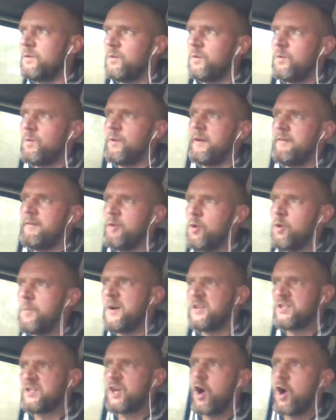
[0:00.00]
we're
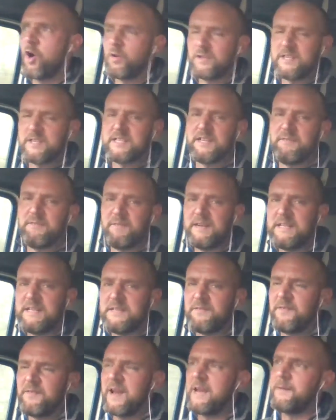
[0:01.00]
almost cognitively
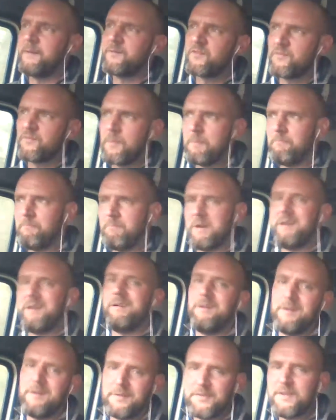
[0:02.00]
developed from
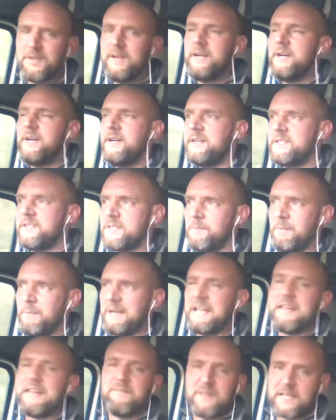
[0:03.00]
birth to
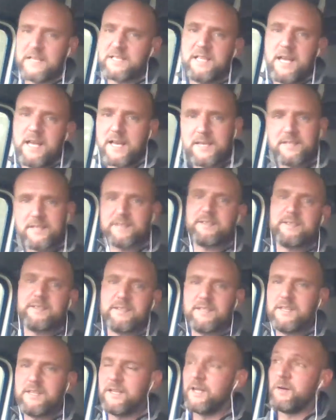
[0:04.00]
believe
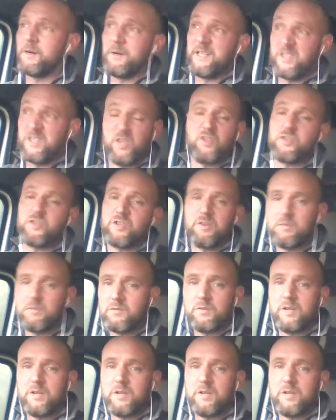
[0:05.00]
exists. It doesn't.